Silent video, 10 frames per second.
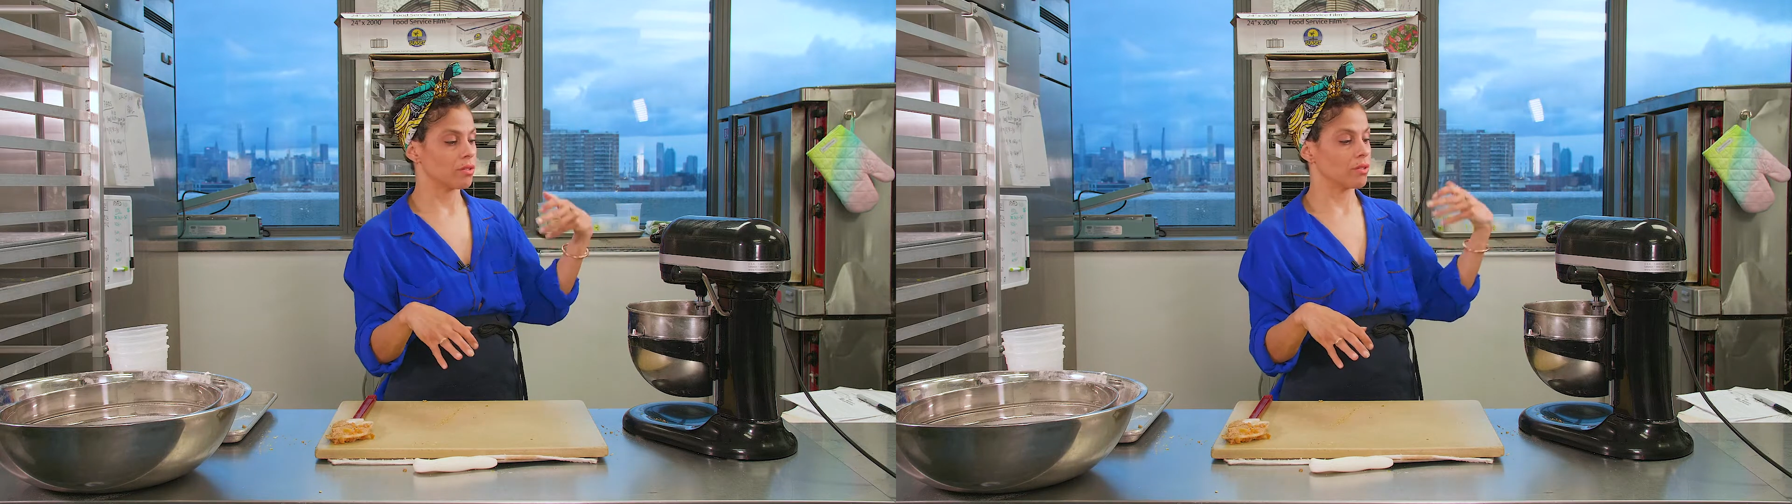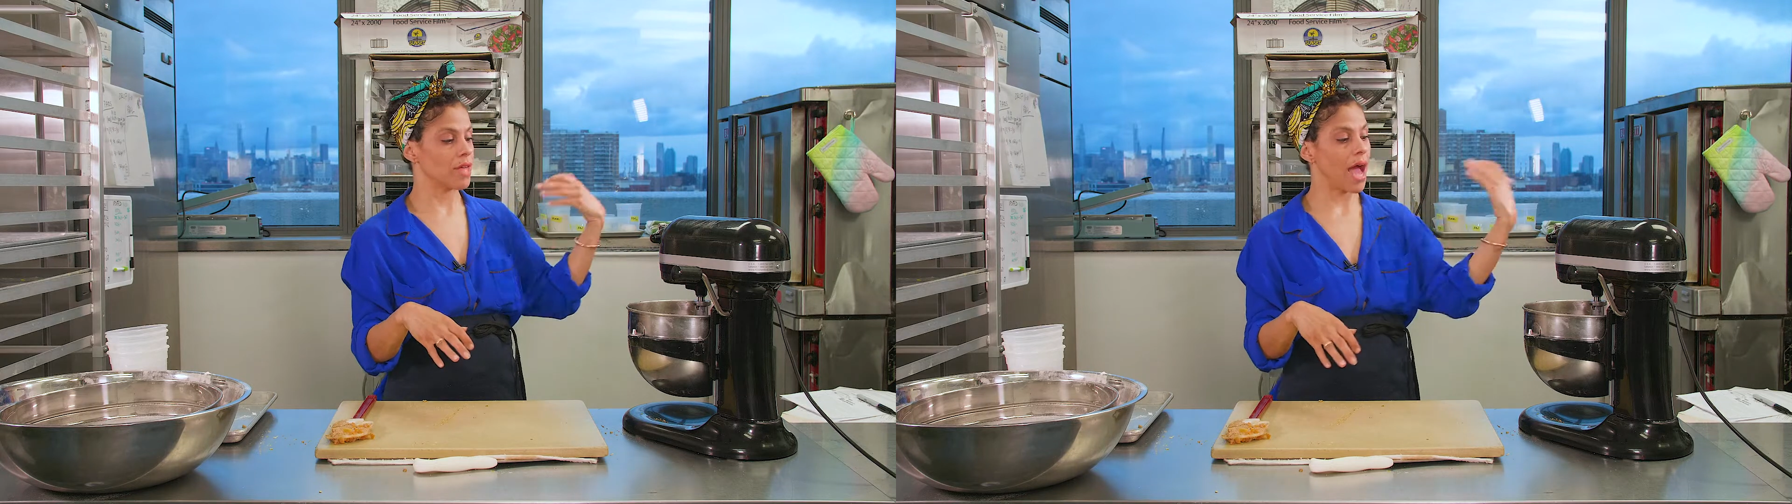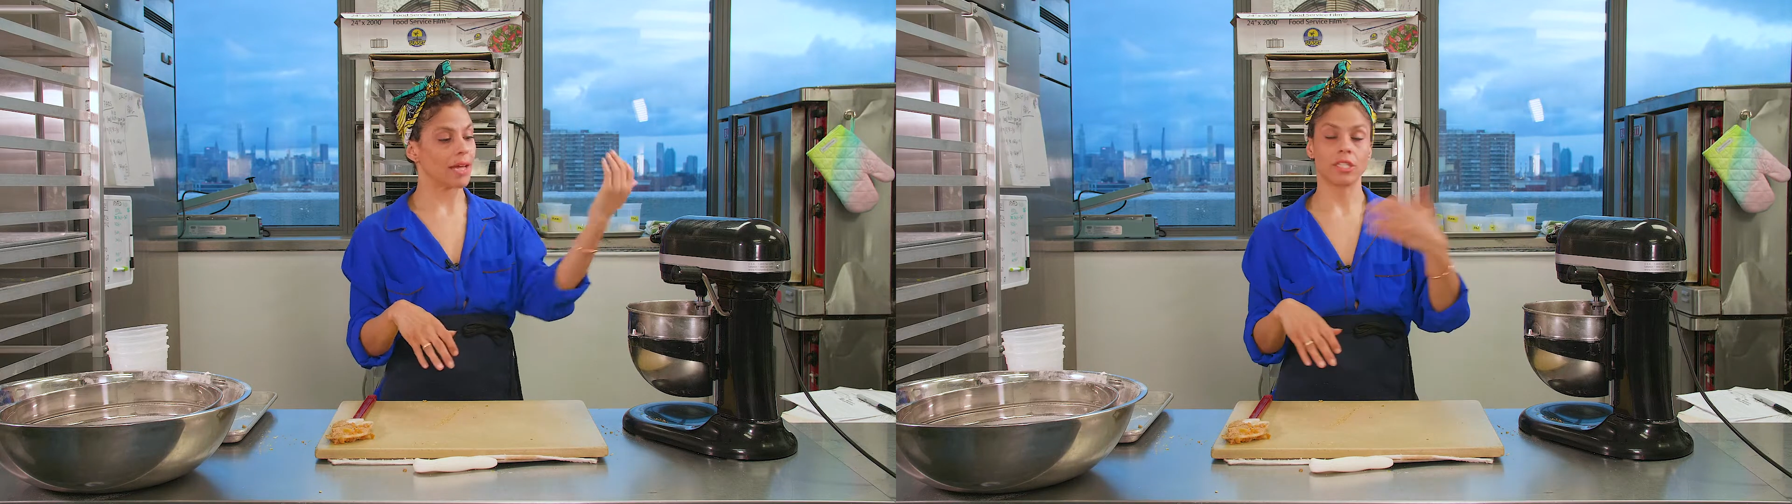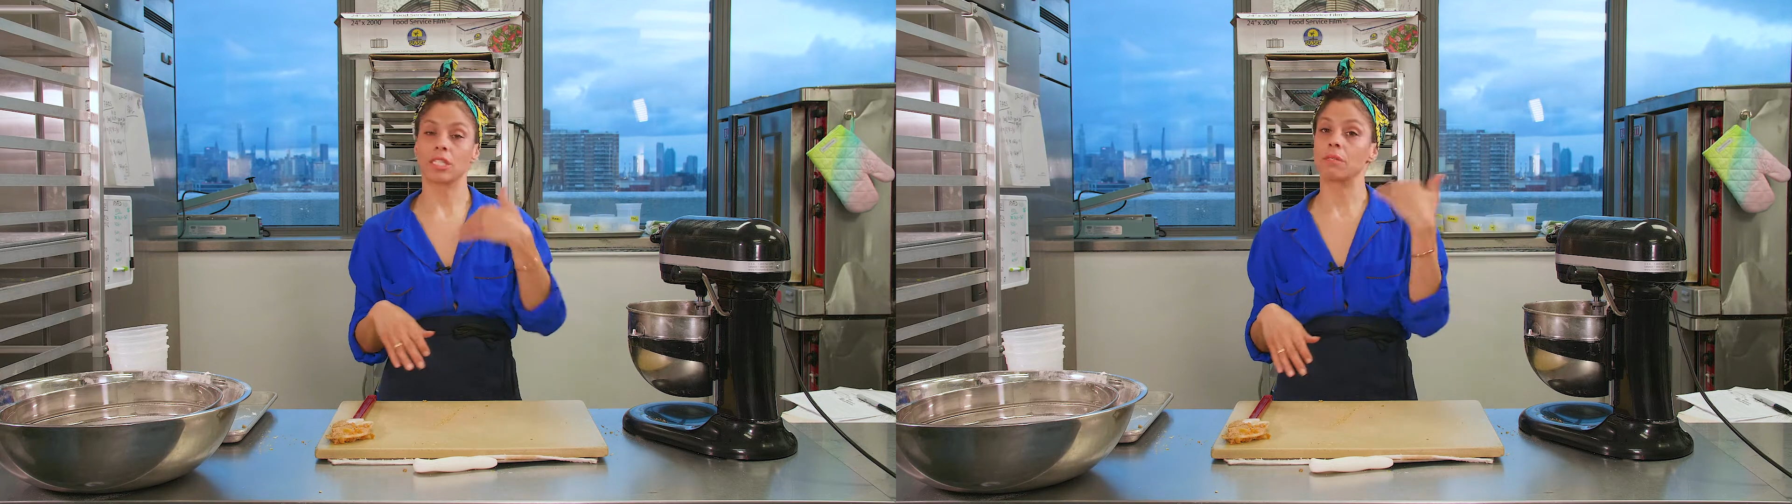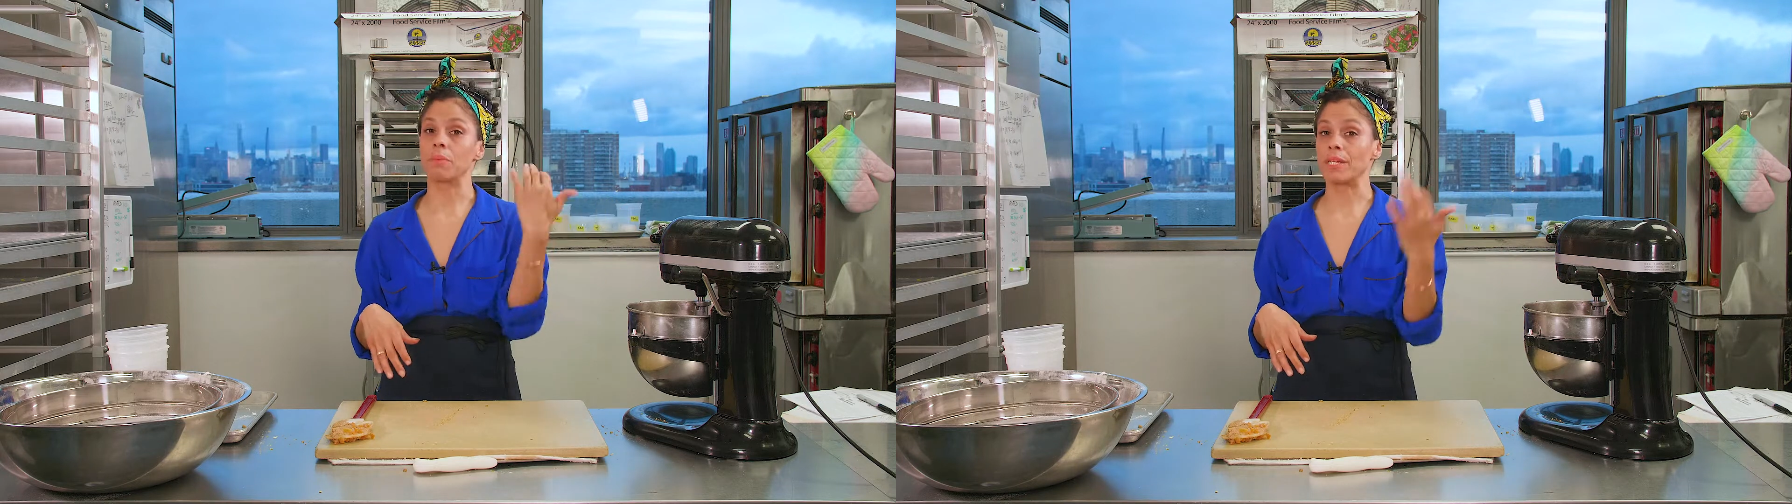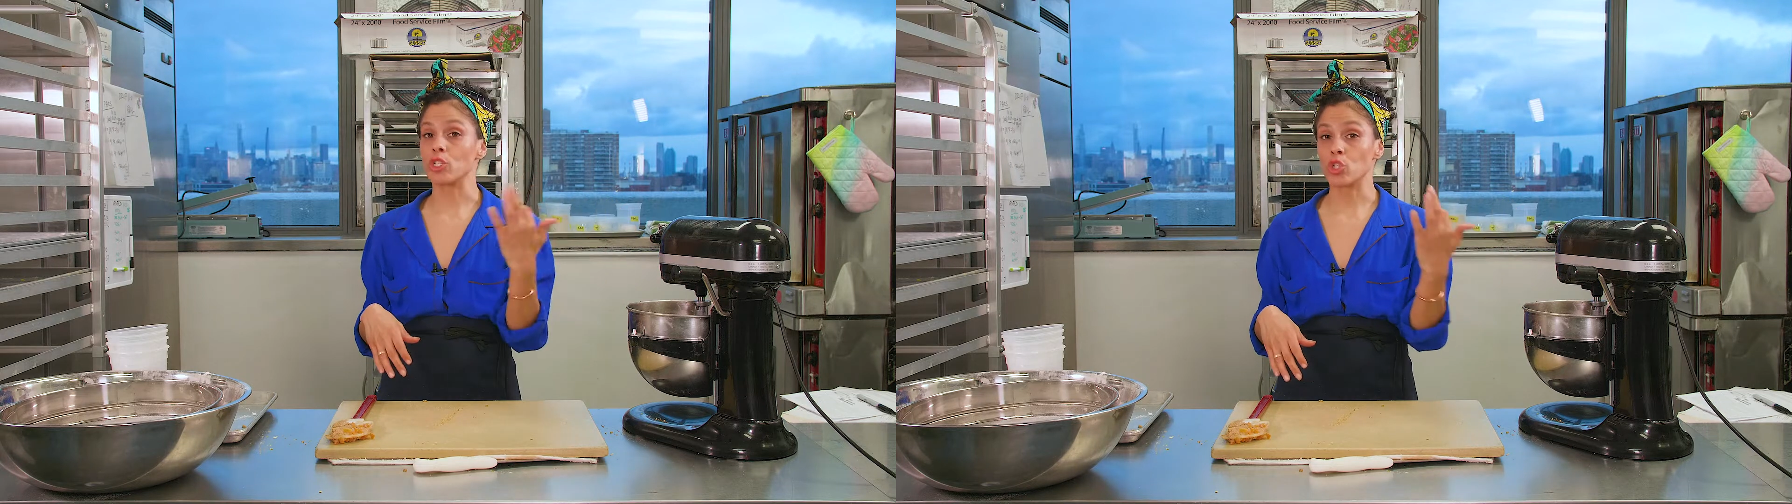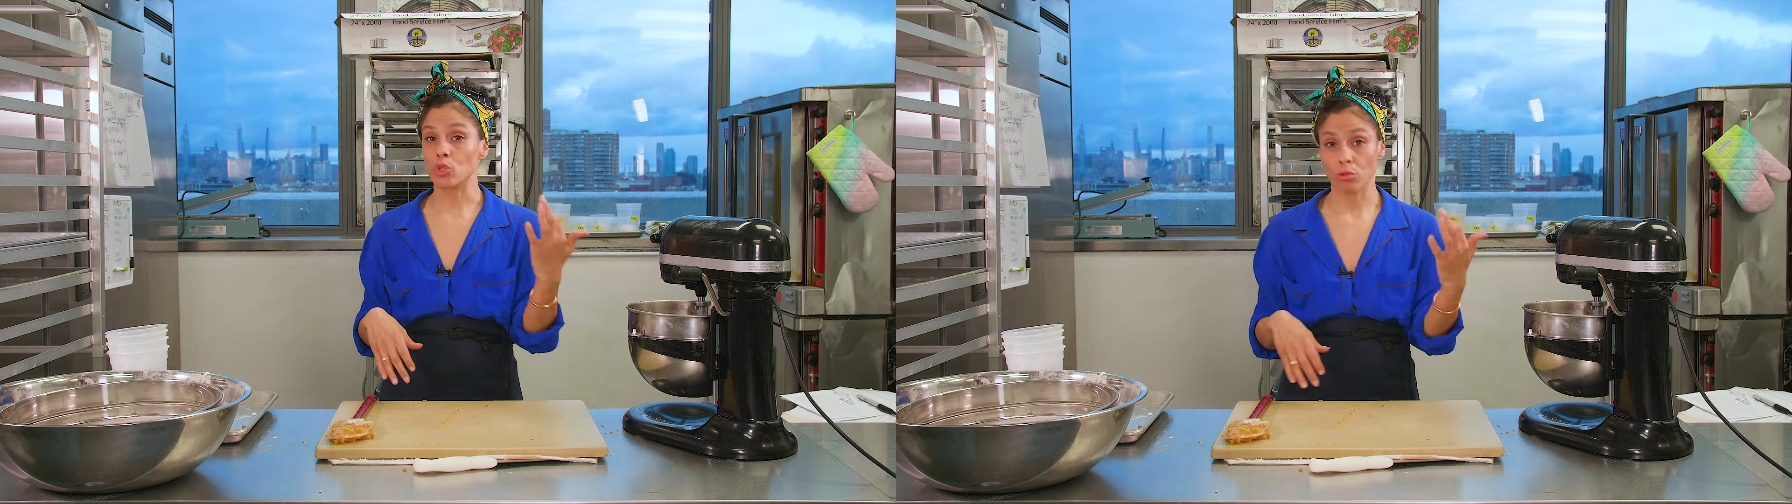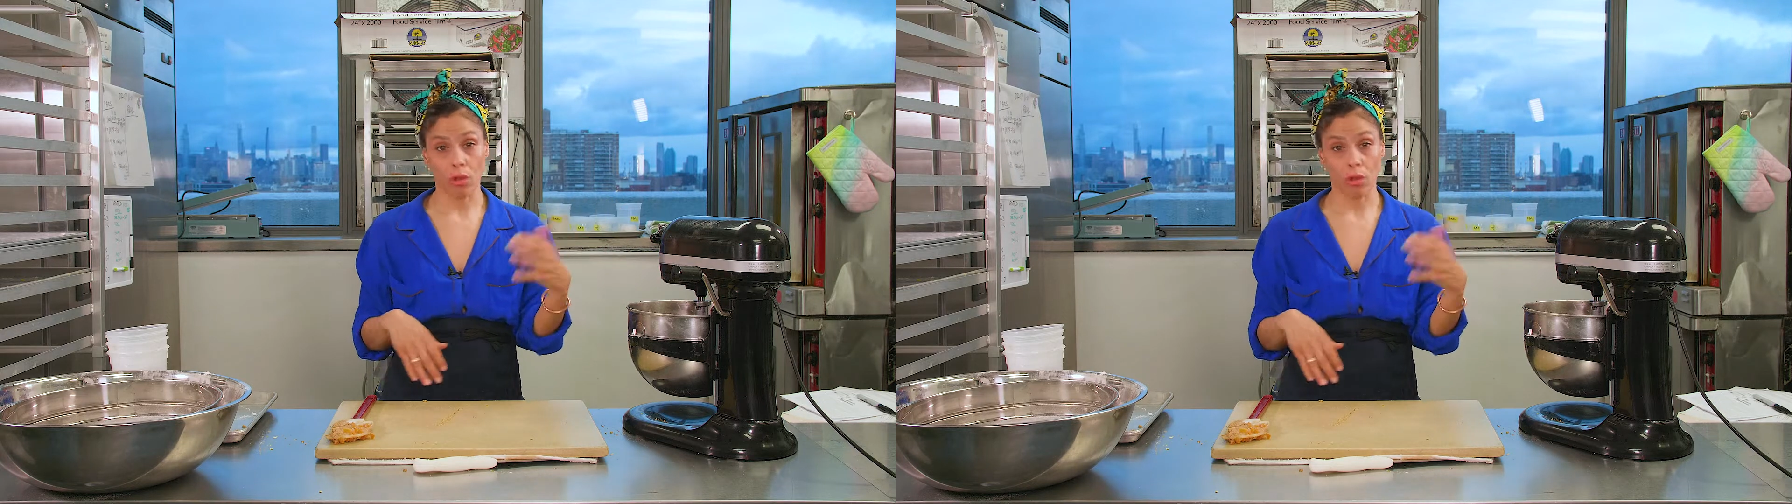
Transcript: that spin too